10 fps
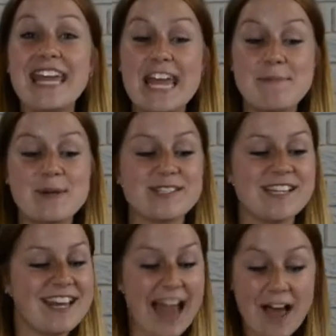campers,
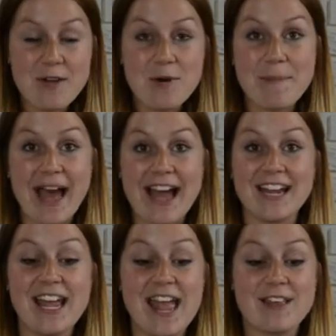now that we're back
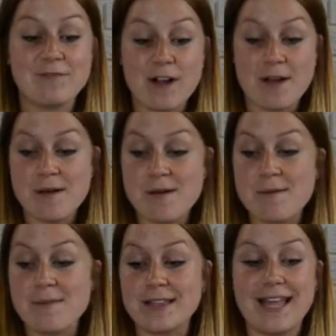
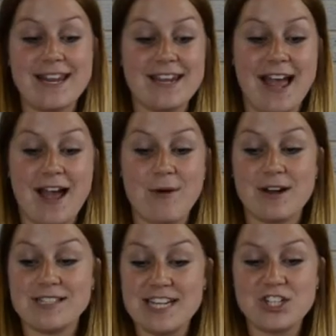from letting
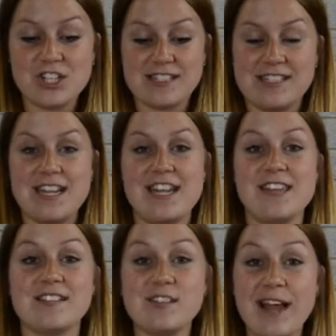our t-shirt sit in
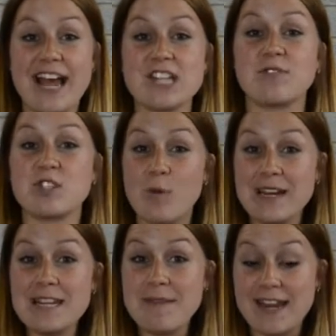the soda ash for
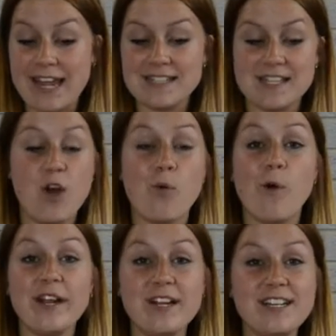20 minutes,
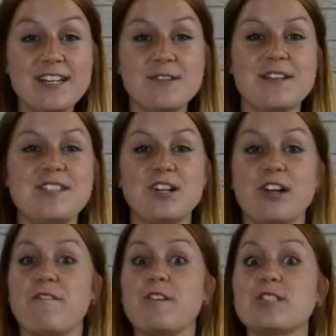what you're gonna do is you're
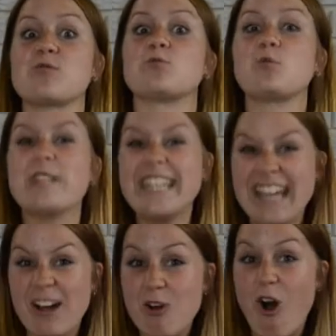gonna first wring
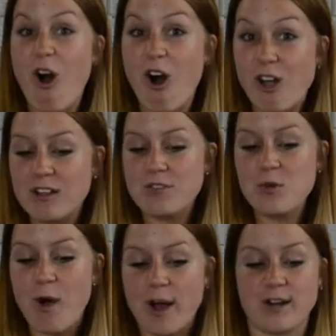out all of the
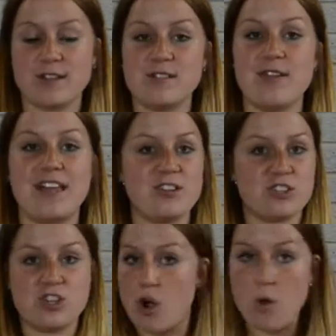water so that
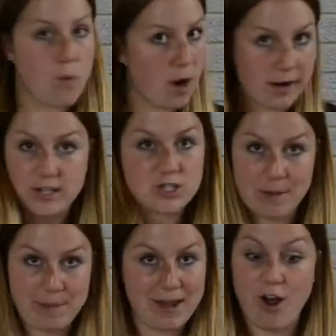there's no water
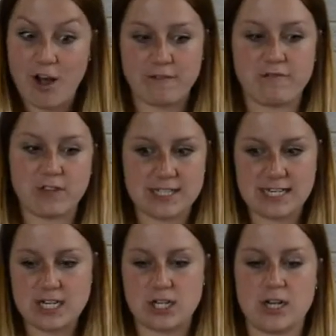dripping off of the
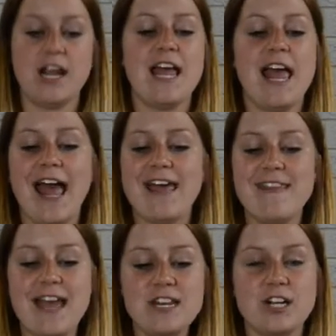t-shirt. And
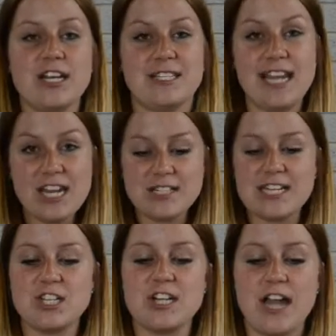then you're gonna take your
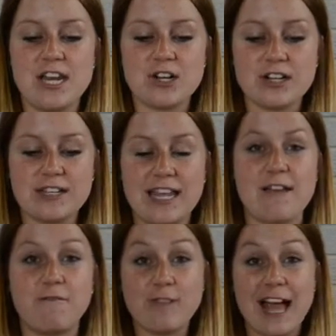t-shirt and you're gonna lay
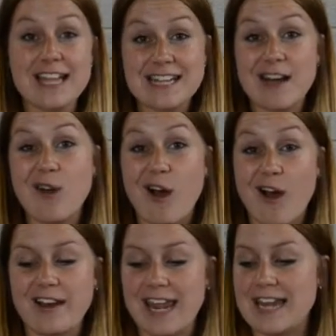it flat down
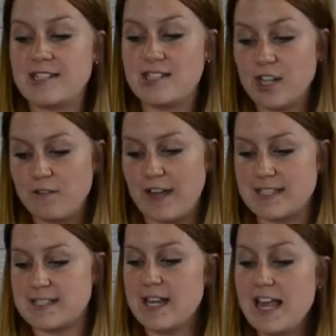on a
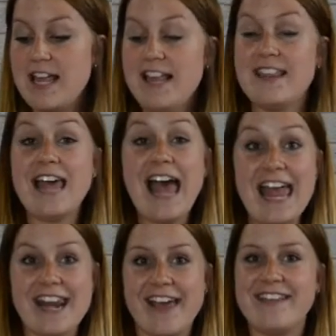surface.
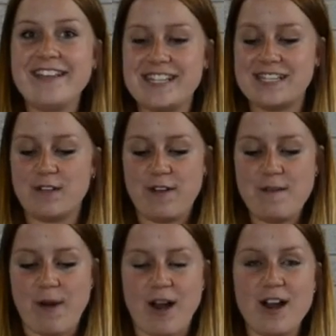Then, this is the
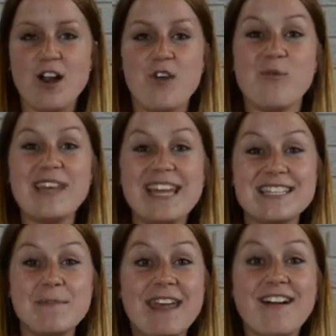fun part, we get
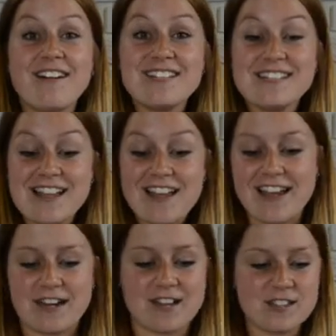to make our design.